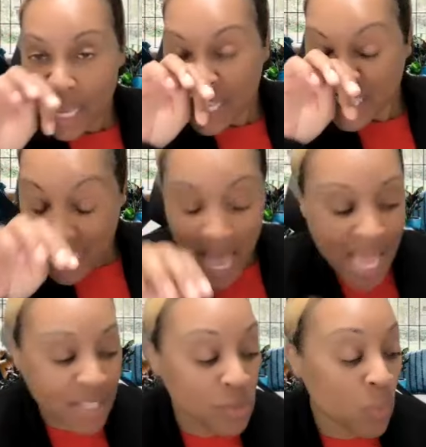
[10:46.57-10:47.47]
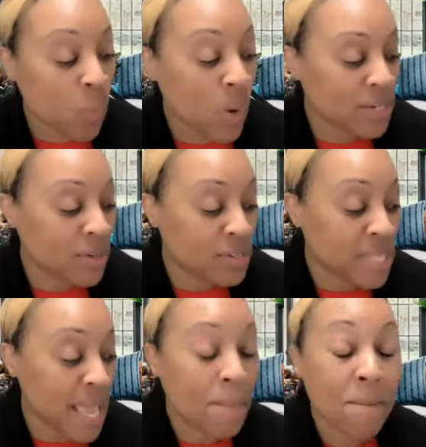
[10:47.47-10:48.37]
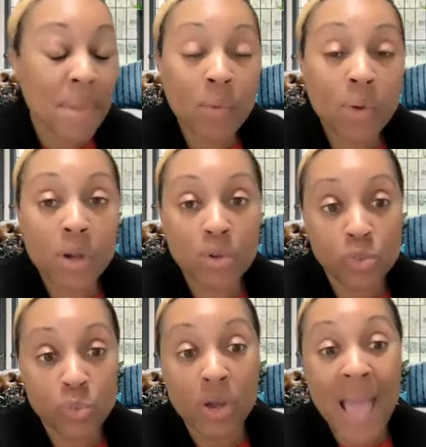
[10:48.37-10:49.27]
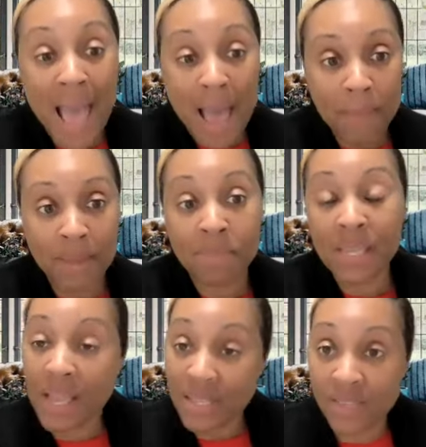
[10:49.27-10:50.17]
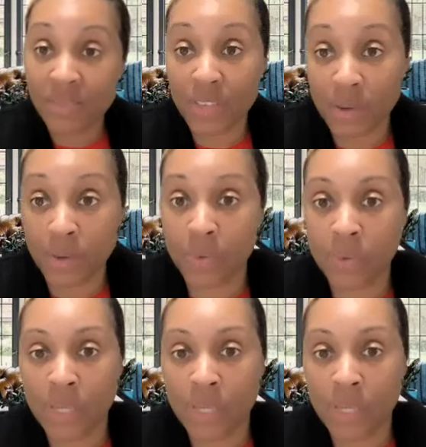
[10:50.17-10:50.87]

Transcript: Signs, wonders, and miracles will happen because of you.